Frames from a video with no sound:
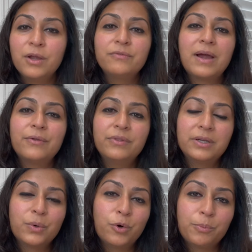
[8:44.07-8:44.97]
rather than
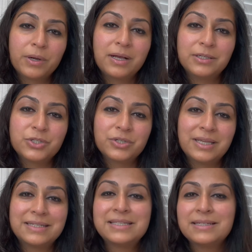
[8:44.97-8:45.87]
a corporate culture
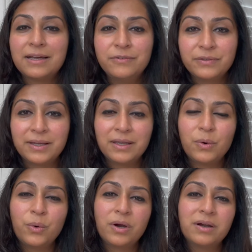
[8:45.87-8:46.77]
that is stifling
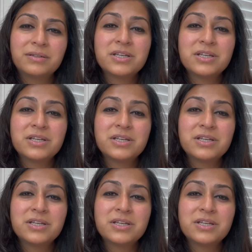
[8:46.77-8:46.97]
or